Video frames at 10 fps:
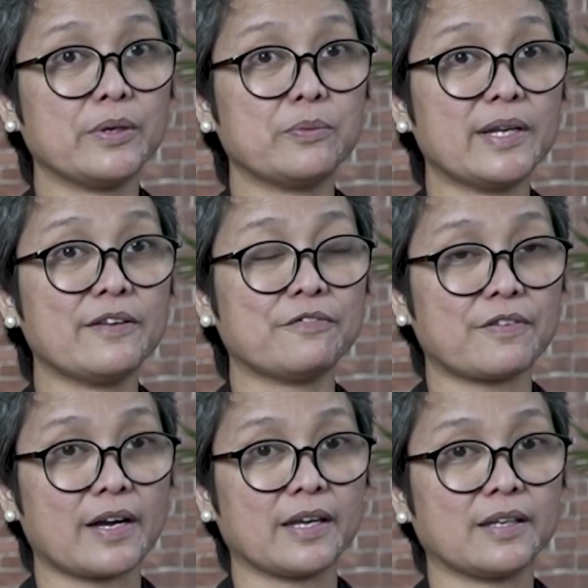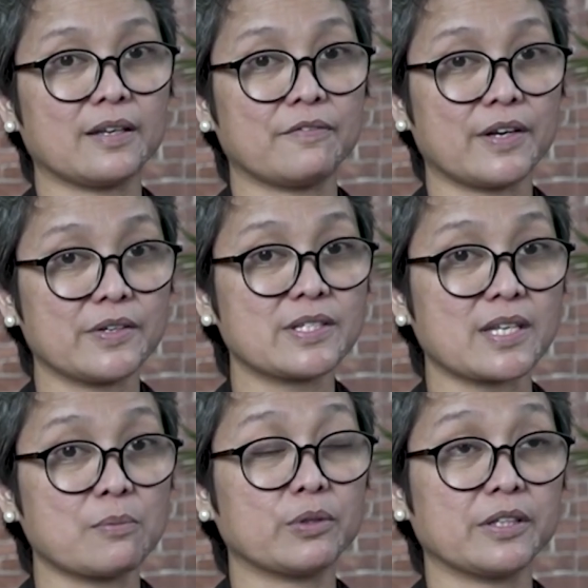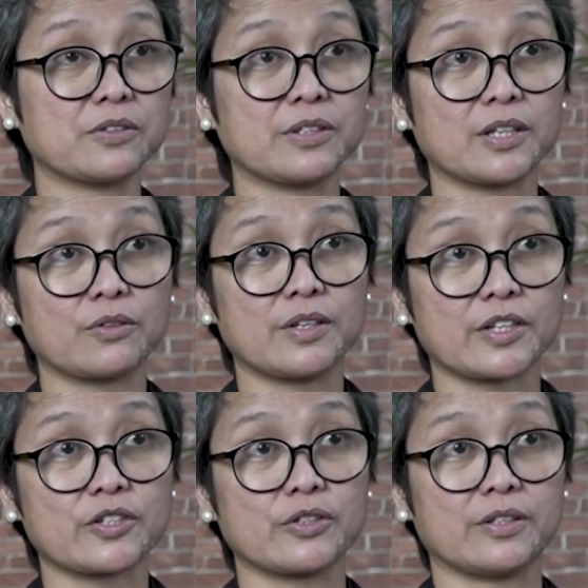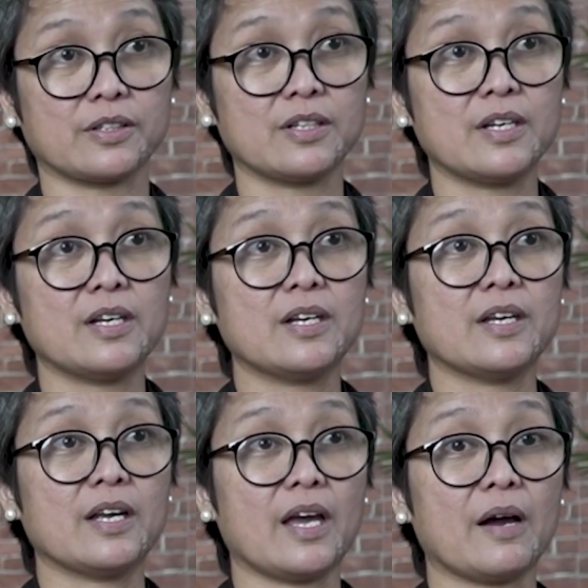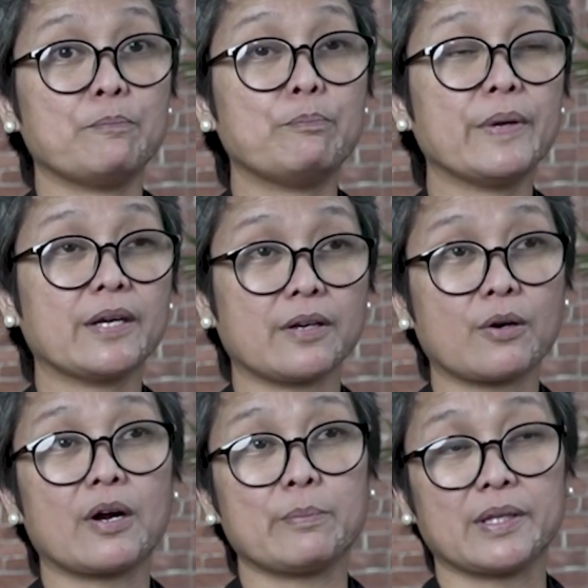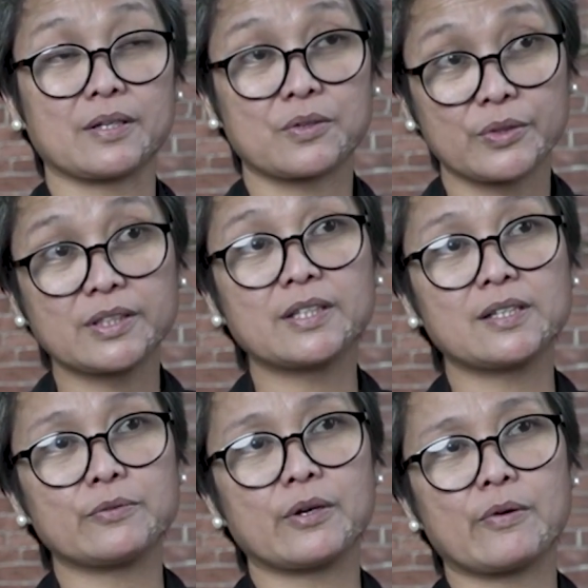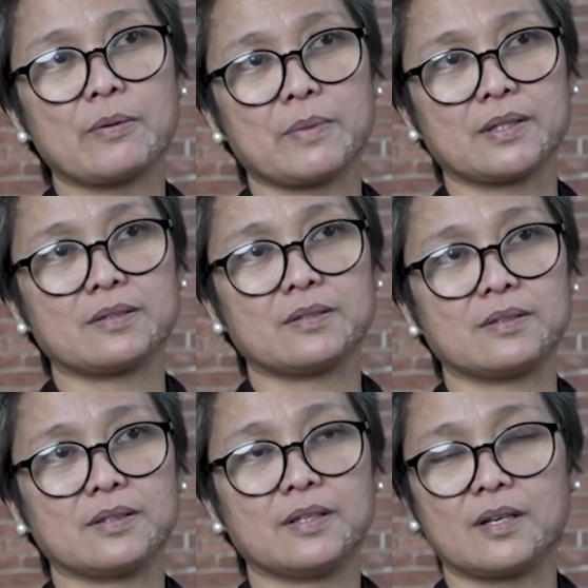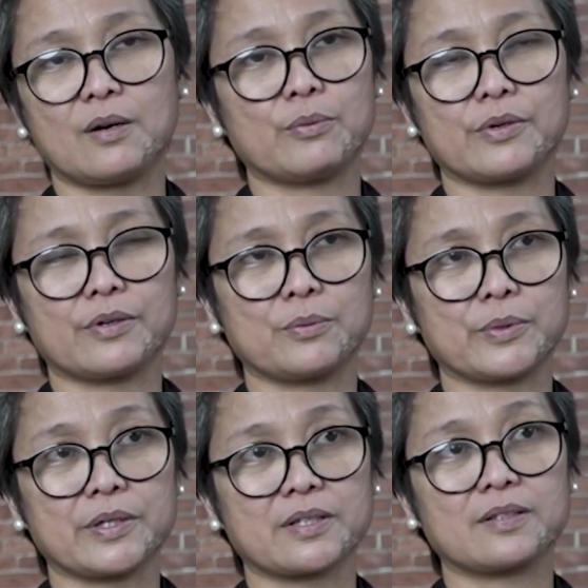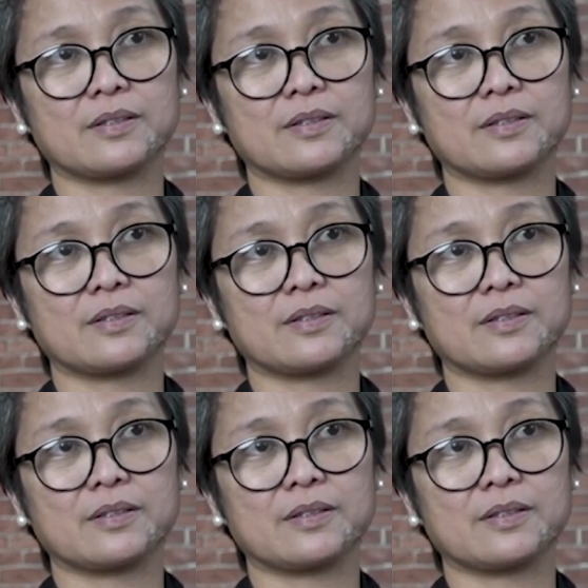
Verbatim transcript: we really find a very stable internet connection, a big requirement, a critical requirement in our work.